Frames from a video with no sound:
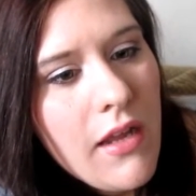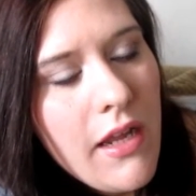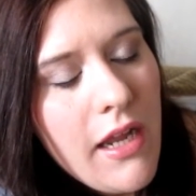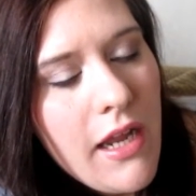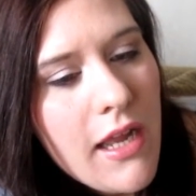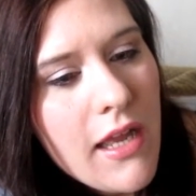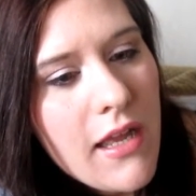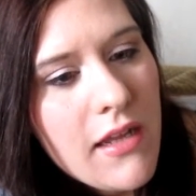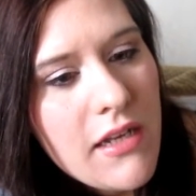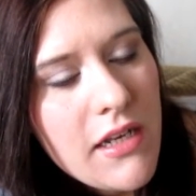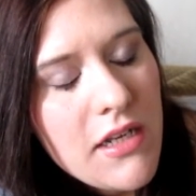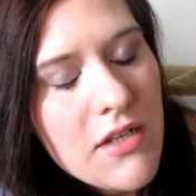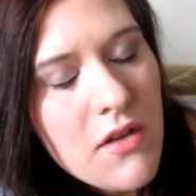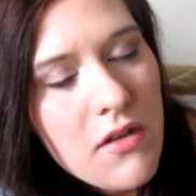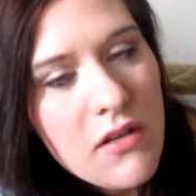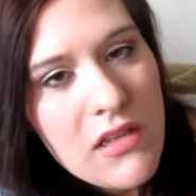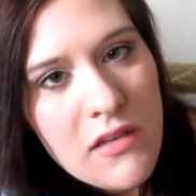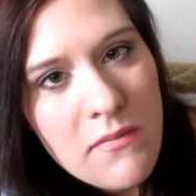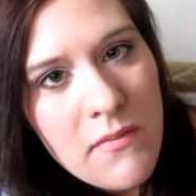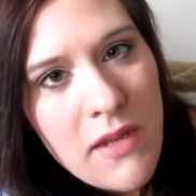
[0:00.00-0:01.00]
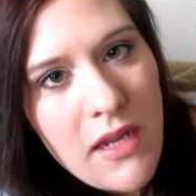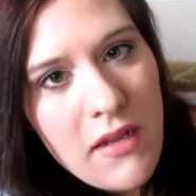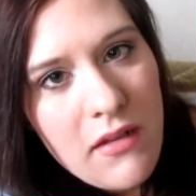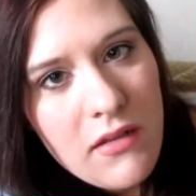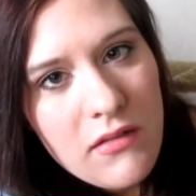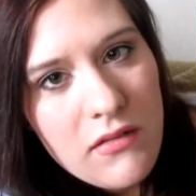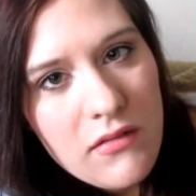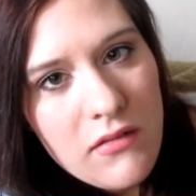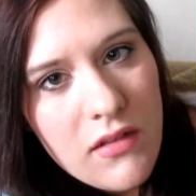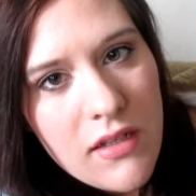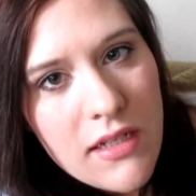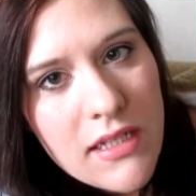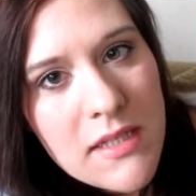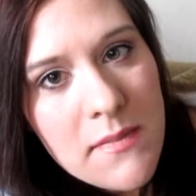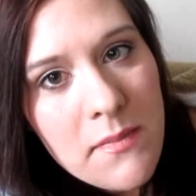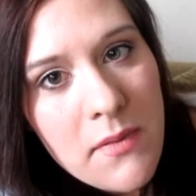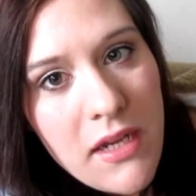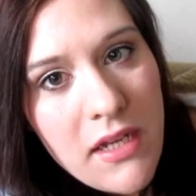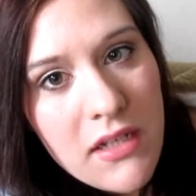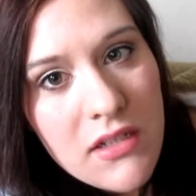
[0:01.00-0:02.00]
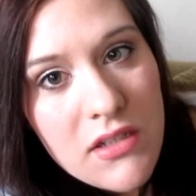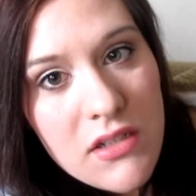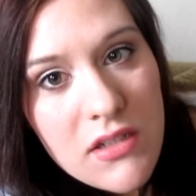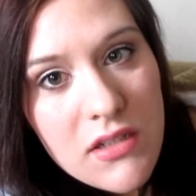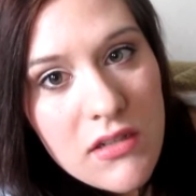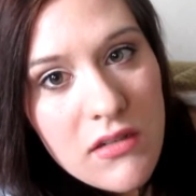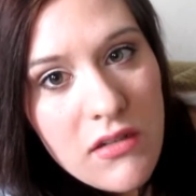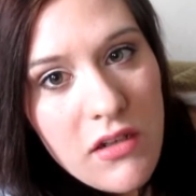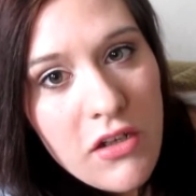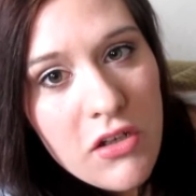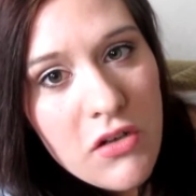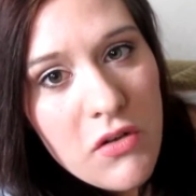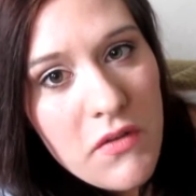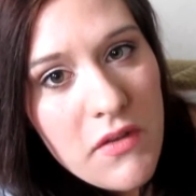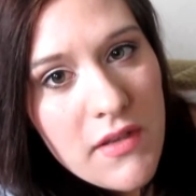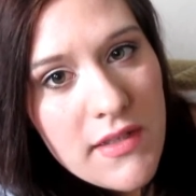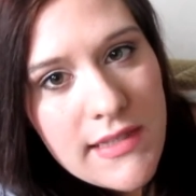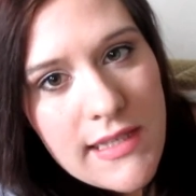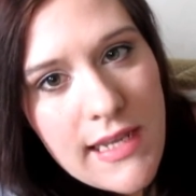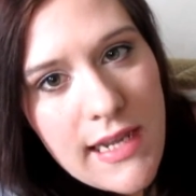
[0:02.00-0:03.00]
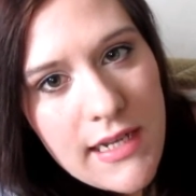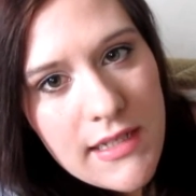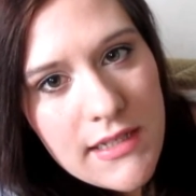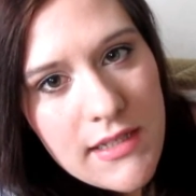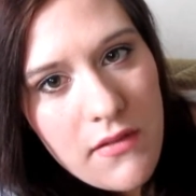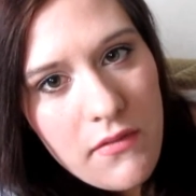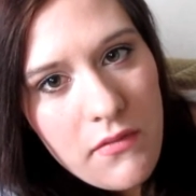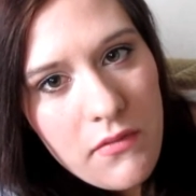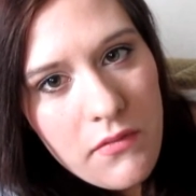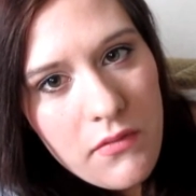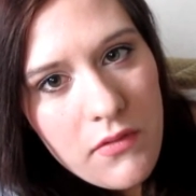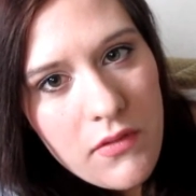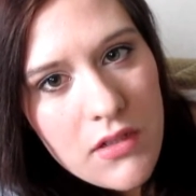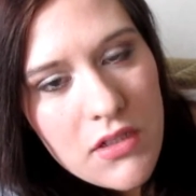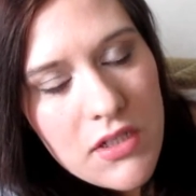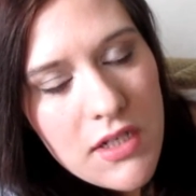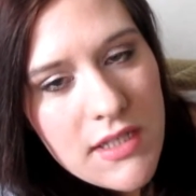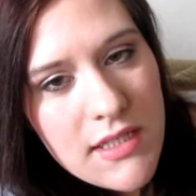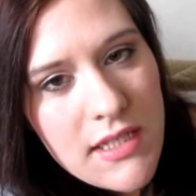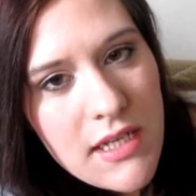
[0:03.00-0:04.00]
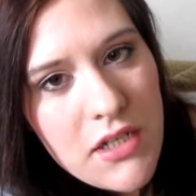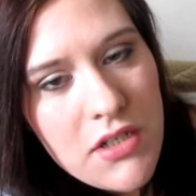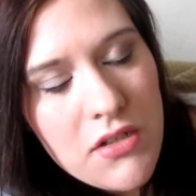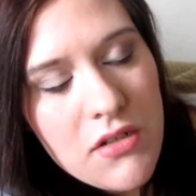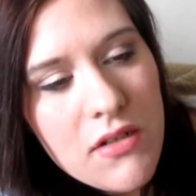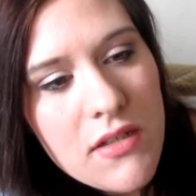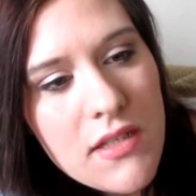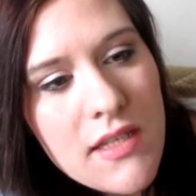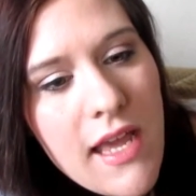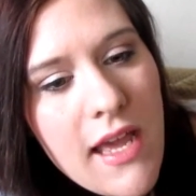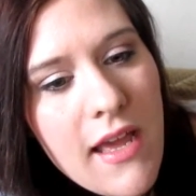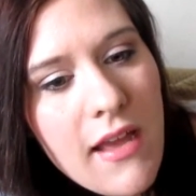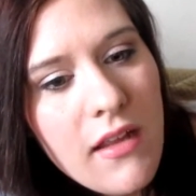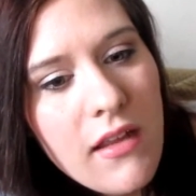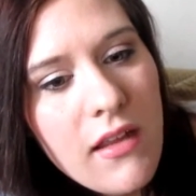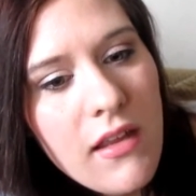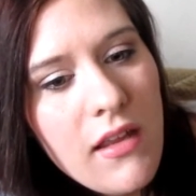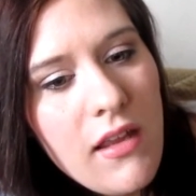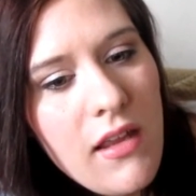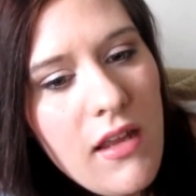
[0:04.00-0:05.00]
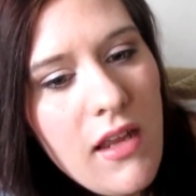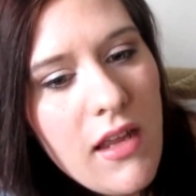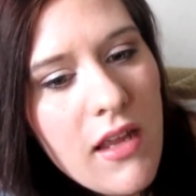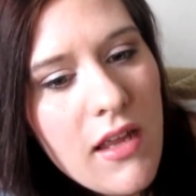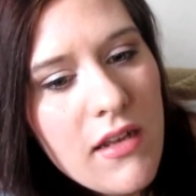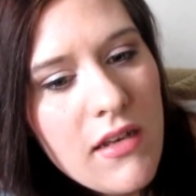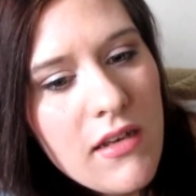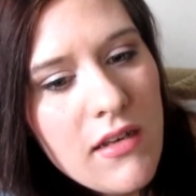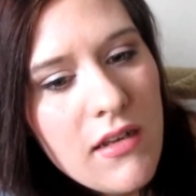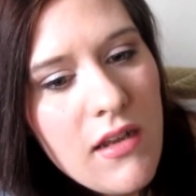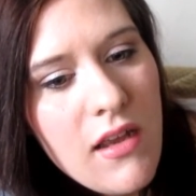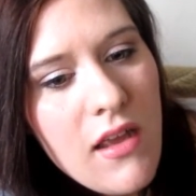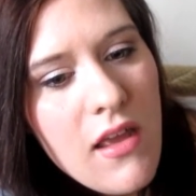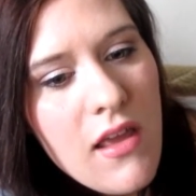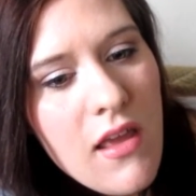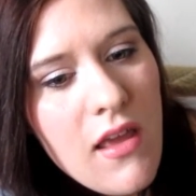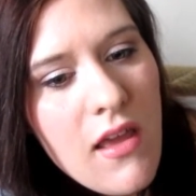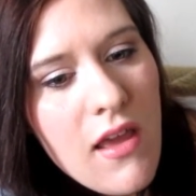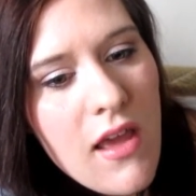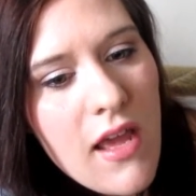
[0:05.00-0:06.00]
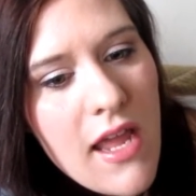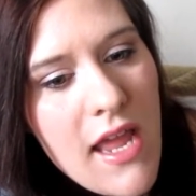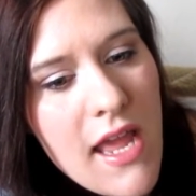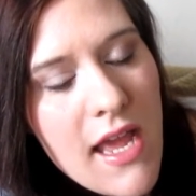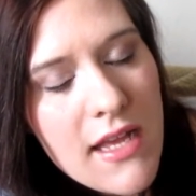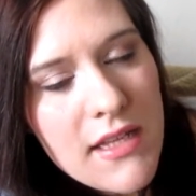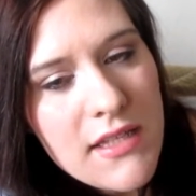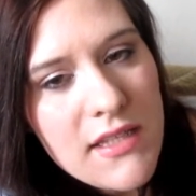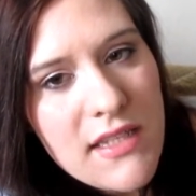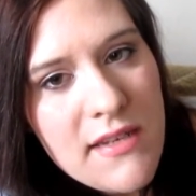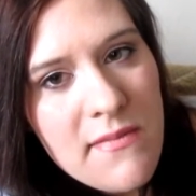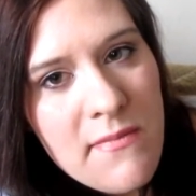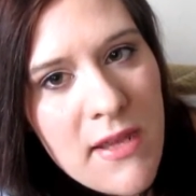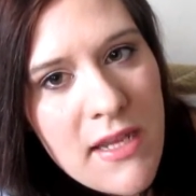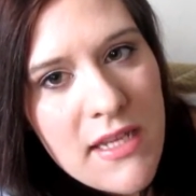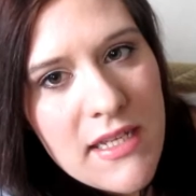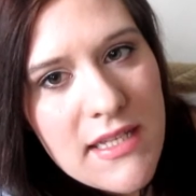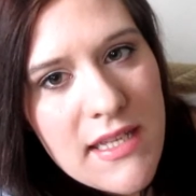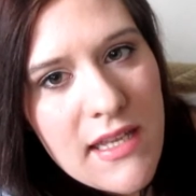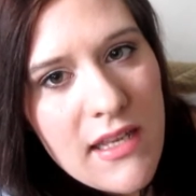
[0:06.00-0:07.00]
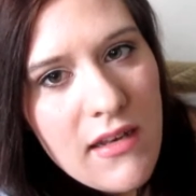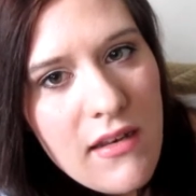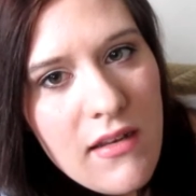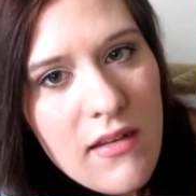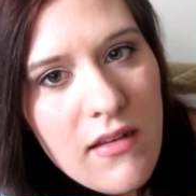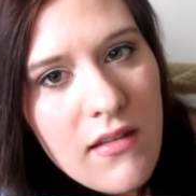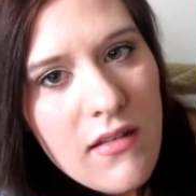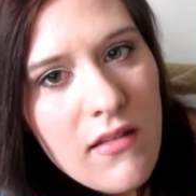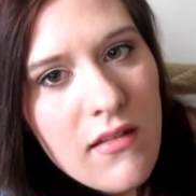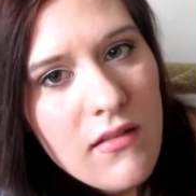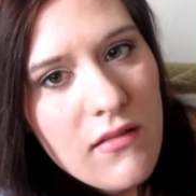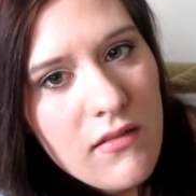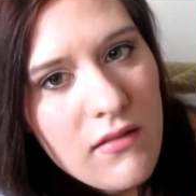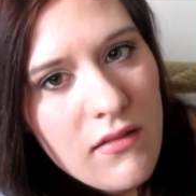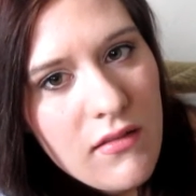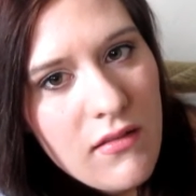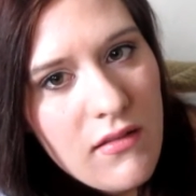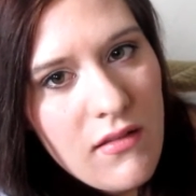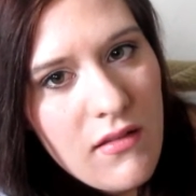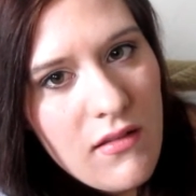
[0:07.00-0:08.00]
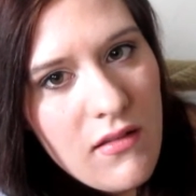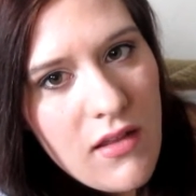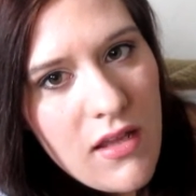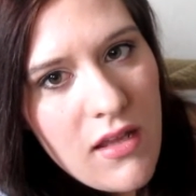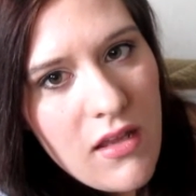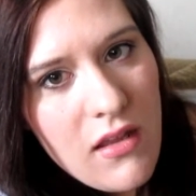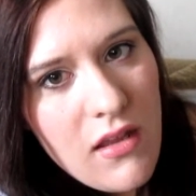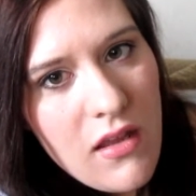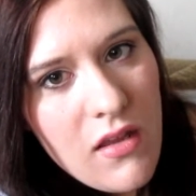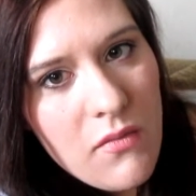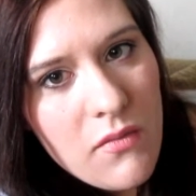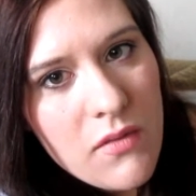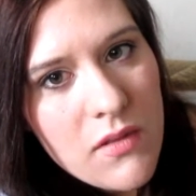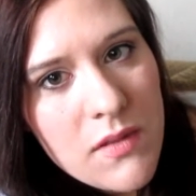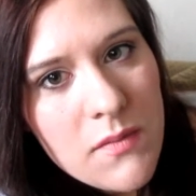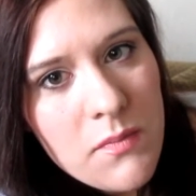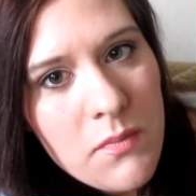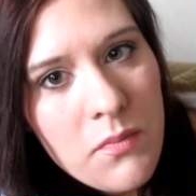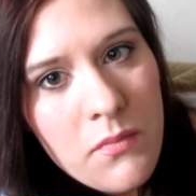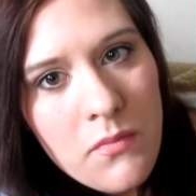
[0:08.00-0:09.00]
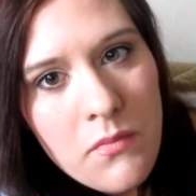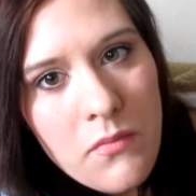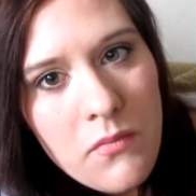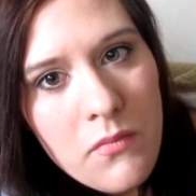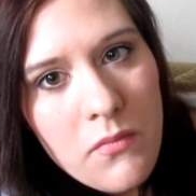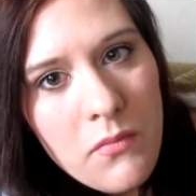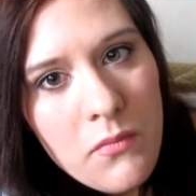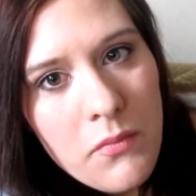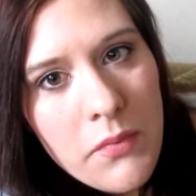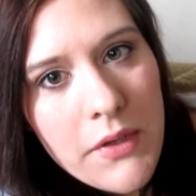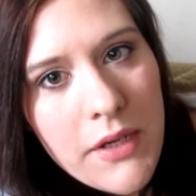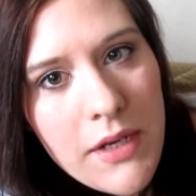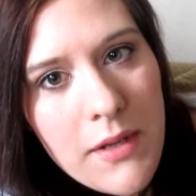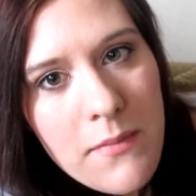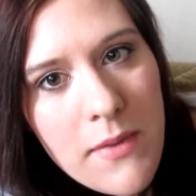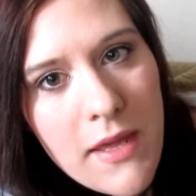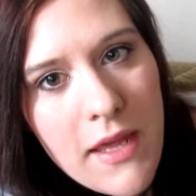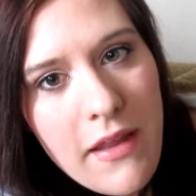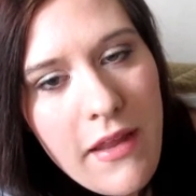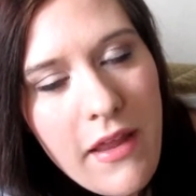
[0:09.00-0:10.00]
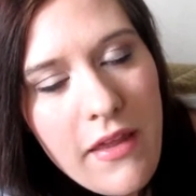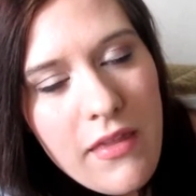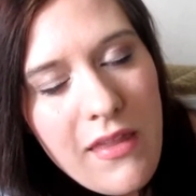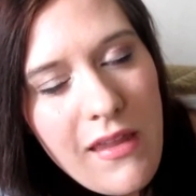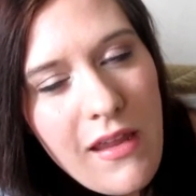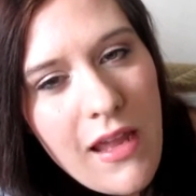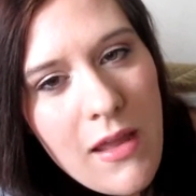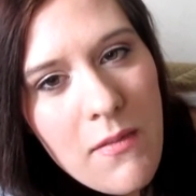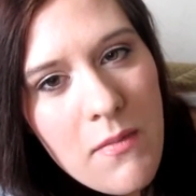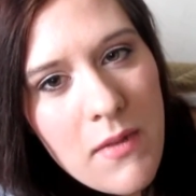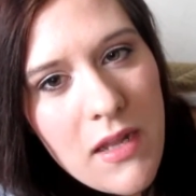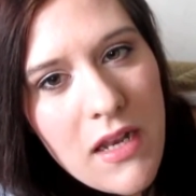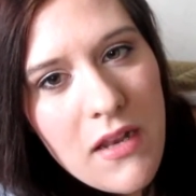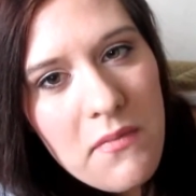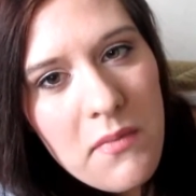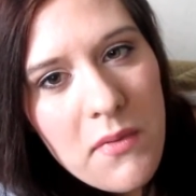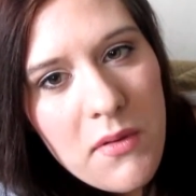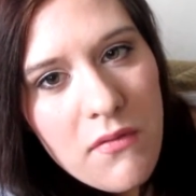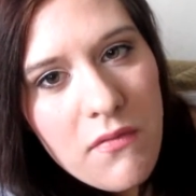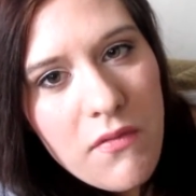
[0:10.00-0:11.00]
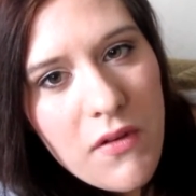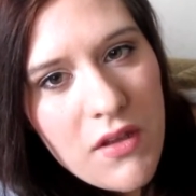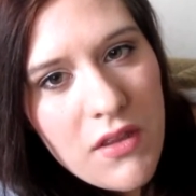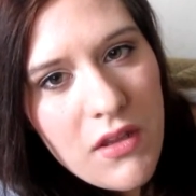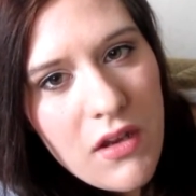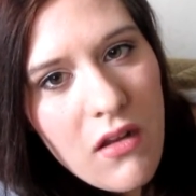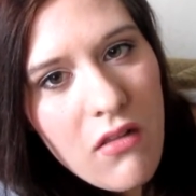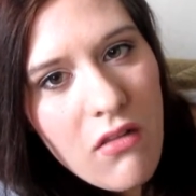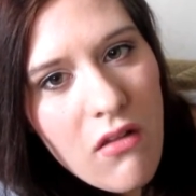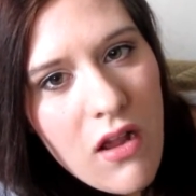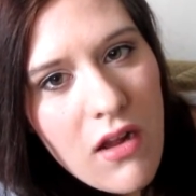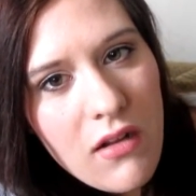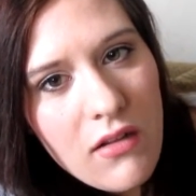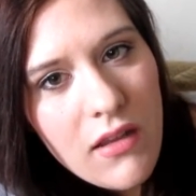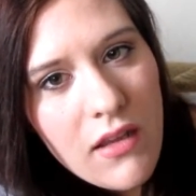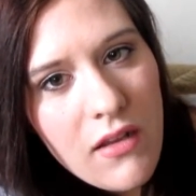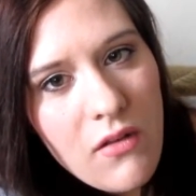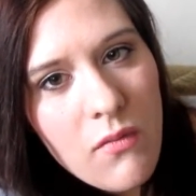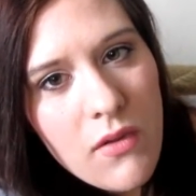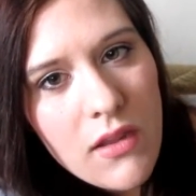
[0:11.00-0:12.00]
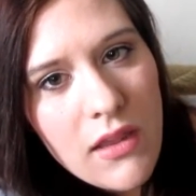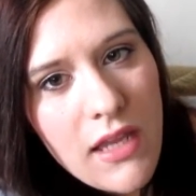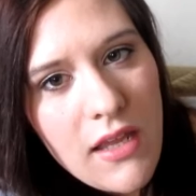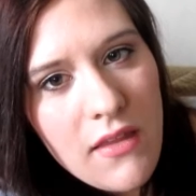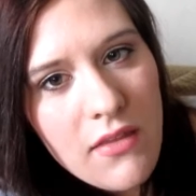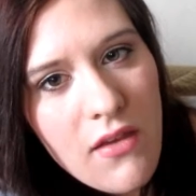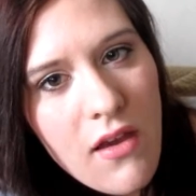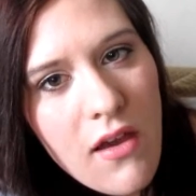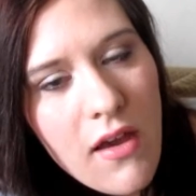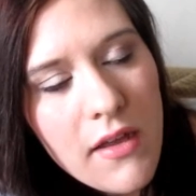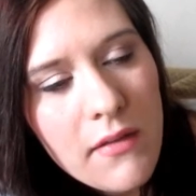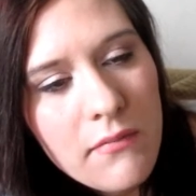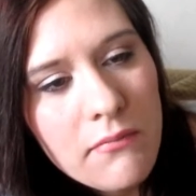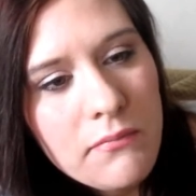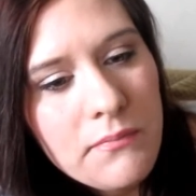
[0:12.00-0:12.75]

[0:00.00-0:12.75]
and I told him I explained you know the size of the gestational sac and I asked him I said it was pretty big I think I might have been farther along than what they thought